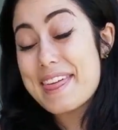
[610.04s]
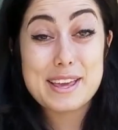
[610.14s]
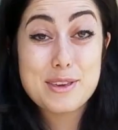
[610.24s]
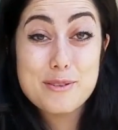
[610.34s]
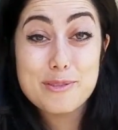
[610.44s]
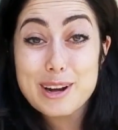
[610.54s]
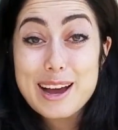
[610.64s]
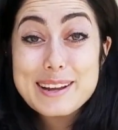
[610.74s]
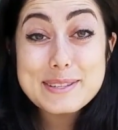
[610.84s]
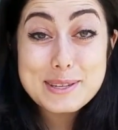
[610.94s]
thank you for
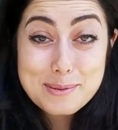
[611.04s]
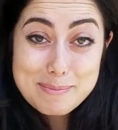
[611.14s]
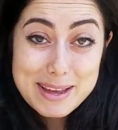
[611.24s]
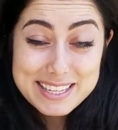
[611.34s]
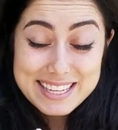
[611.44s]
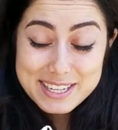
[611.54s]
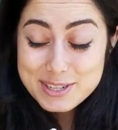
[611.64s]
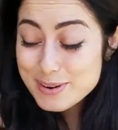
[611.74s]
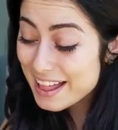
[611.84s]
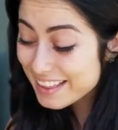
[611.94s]
not assuming my
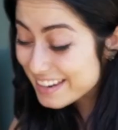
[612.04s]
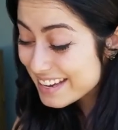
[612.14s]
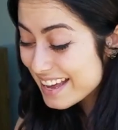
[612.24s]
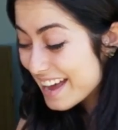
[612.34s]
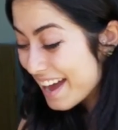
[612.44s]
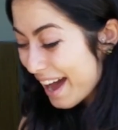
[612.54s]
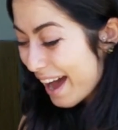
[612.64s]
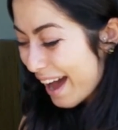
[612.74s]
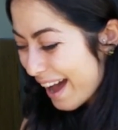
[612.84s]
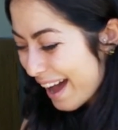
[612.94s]
sexuality.
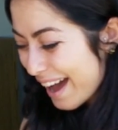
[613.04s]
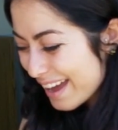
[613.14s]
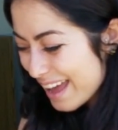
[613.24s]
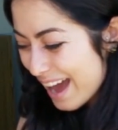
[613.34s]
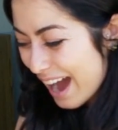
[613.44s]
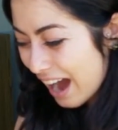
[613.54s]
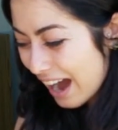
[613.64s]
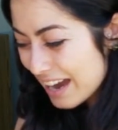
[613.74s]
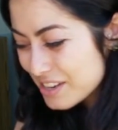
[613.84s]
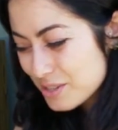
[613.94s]
Uh,
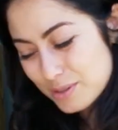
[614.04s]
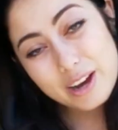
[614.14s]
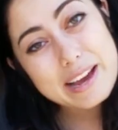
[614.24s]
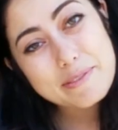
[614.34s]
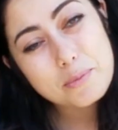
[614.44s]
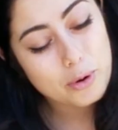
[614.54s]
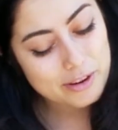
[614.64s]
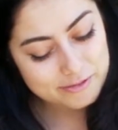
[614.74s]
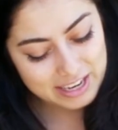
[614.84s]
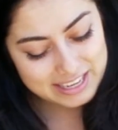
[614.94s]
I do not have a
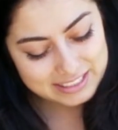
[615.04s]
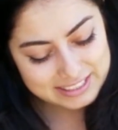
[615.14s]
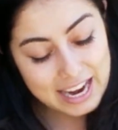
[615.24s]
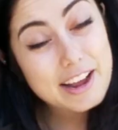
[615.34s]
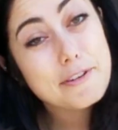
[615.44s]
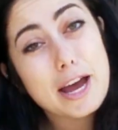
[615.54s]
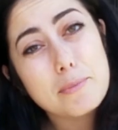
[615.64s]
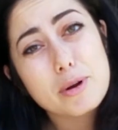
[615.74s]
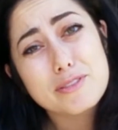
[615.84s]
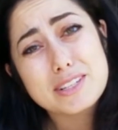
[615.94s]
boyfriend. I've
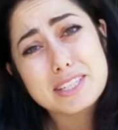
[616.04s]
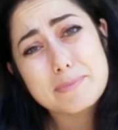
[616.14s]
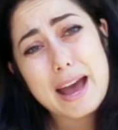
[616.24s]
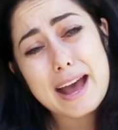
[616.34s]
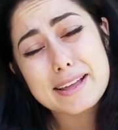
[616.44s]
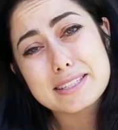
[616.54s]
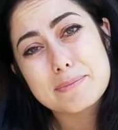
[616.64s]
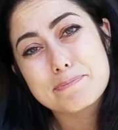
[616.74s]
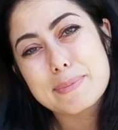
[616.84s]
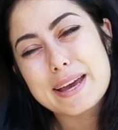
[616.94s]
had boyfriends in the past,
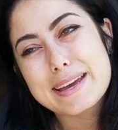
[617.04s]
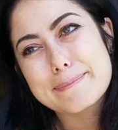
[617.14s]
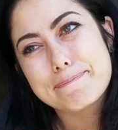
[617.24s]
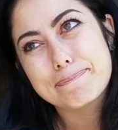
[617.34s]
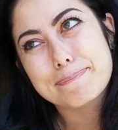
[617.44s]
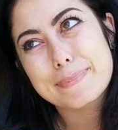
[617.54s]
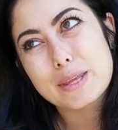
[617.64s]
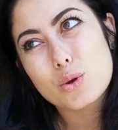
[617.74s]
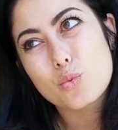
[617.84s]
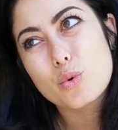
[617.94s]
but
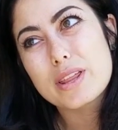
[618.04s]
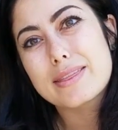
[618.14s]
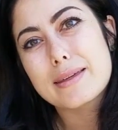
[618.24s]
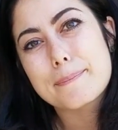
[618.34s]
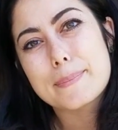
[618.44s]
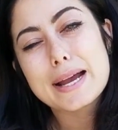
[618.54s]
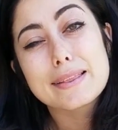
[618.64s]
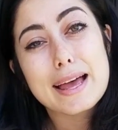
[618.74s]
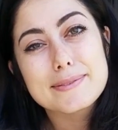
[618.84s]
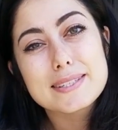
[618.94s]
with my
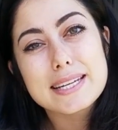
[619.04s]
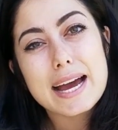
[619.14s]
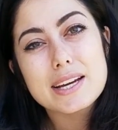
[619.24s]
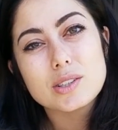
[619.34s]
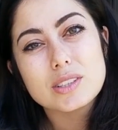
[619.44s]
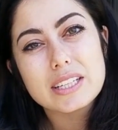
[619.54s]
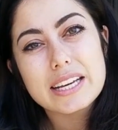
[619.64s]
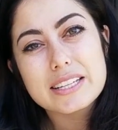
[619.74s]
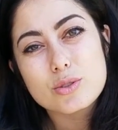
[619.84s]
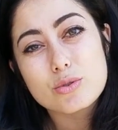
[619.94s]
lifestyle,
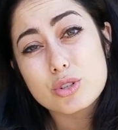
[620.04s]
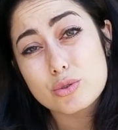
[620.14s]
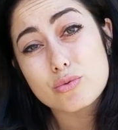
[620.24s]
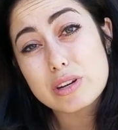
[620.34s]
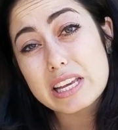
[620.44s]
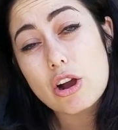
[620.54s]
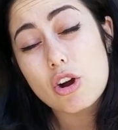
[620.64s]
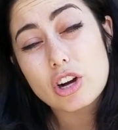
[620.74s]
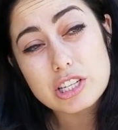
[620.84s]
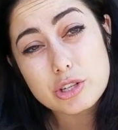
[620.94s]
it's just really
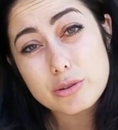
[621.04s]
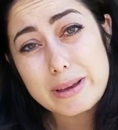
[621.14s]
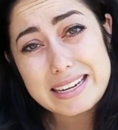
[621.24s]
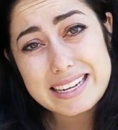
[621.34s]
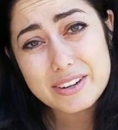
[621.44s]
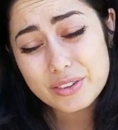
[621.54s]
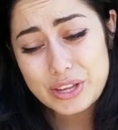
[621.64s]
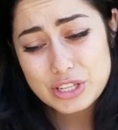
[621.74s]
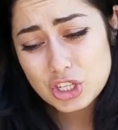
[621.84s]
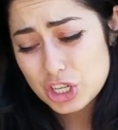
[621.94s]
hard to maintain a
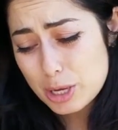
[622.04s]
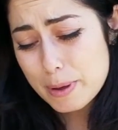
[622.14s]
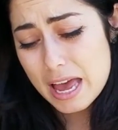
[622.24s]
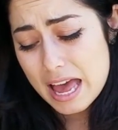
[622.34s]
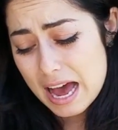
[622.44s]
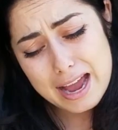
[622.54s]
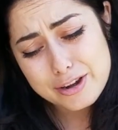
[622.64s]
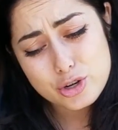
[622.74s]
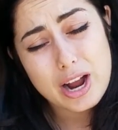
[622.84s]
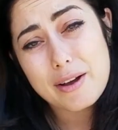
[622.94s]
relationship. I
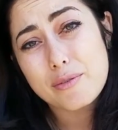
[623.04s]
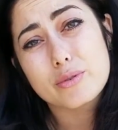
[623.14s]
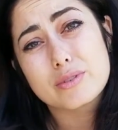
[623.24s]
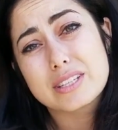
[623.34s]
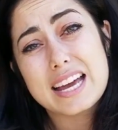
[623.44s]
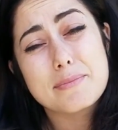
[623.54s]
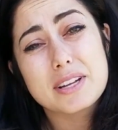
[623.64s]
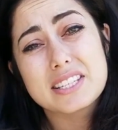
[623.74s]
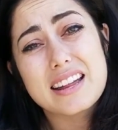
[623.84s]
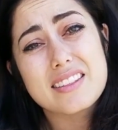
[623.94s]
travel 10
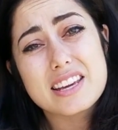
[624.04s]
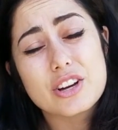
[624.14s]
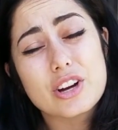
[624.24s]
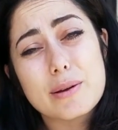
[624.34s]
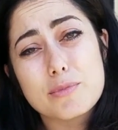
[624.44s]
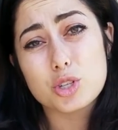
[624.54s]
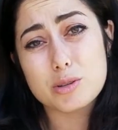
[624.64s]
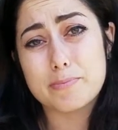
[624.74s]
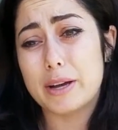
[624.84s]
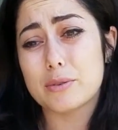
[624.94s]
months out of the year. I'm
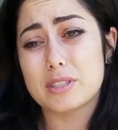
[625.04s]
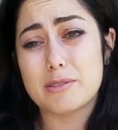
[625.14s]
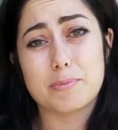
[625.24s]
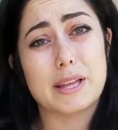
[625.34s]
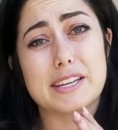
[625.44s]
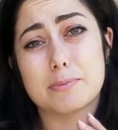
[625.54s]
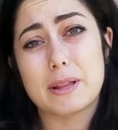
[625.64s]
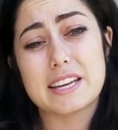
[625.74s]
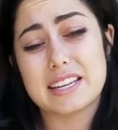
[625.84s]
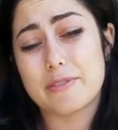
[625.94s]
usually bouncing place to
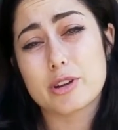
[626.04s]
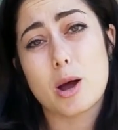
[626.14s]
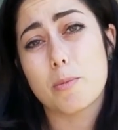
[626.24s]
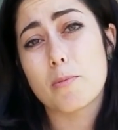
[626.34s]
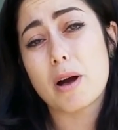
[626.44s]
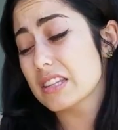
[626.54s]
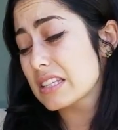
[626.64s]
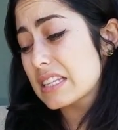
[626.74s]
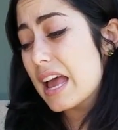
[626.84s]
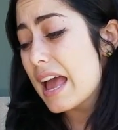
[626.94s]
place every couple
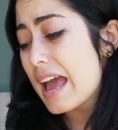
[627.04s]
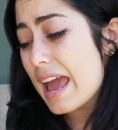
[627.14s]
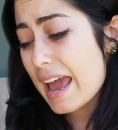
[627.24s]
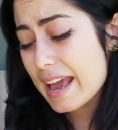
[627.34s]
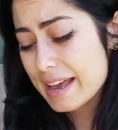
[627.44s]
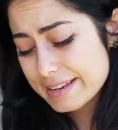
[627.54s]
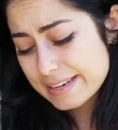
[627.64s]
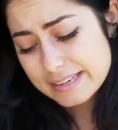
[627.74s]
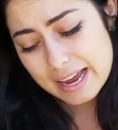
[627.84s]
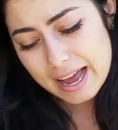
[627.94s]
months
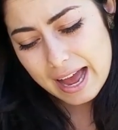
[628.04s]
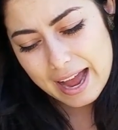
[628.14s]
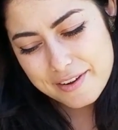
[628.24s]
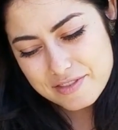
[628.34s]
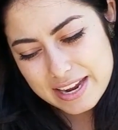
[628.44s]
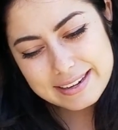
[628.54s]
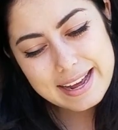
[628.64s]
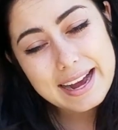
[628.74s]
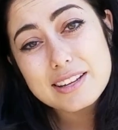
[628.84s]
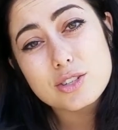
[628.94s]
and I've dated
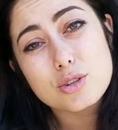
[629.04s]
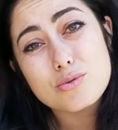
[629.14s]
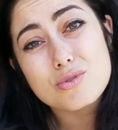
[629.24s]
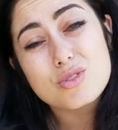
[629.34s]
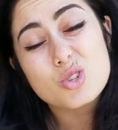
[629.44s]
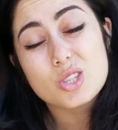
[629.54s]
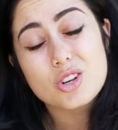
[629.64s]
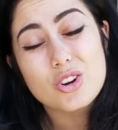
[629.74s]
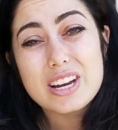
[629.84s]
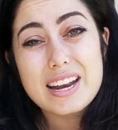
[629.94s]
guys who just
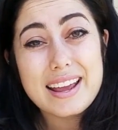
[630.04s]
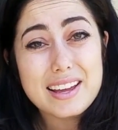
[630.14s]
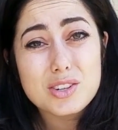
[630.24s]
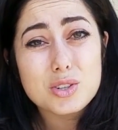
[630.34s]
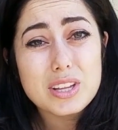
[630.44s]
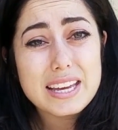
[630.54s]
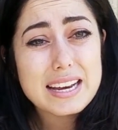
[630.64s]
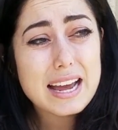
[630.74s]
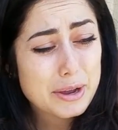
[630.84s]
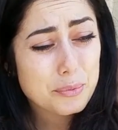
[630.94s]
couldn't handle
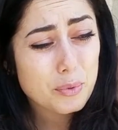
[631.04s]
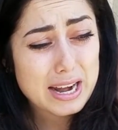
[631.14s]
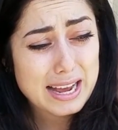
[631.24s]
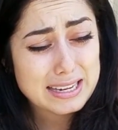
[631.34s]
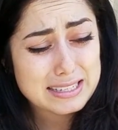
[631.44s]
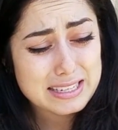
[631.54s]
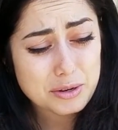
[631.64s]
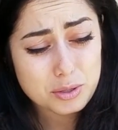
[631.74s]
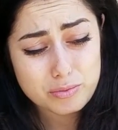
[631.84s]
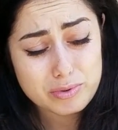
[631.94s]
it. I had one ex,
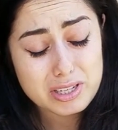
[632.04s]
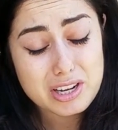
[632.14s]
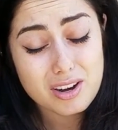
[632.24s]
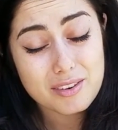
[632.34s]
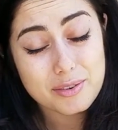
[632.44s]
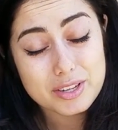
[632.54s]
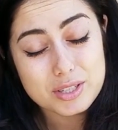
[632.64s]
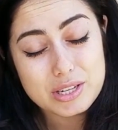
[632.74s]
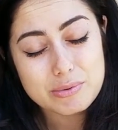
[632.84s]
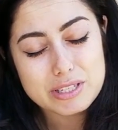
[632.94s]
it was really awful.
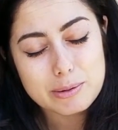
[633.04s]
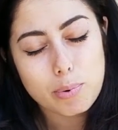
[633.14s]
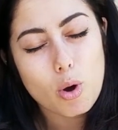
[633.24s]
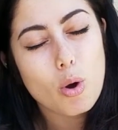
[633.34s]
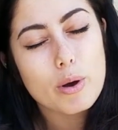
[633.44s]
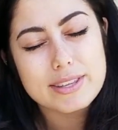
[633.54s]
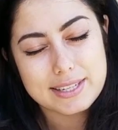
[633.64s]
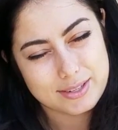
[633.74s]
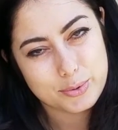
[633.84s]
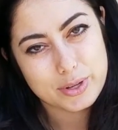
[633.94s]
it was a
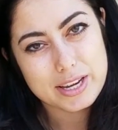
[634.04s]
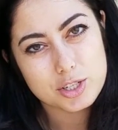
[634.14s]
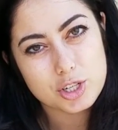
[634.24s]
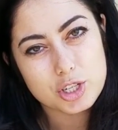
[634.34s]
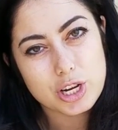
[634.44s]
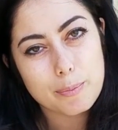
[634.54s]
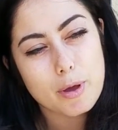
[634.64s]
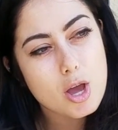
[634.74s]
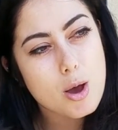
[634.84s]
poisonous relationship.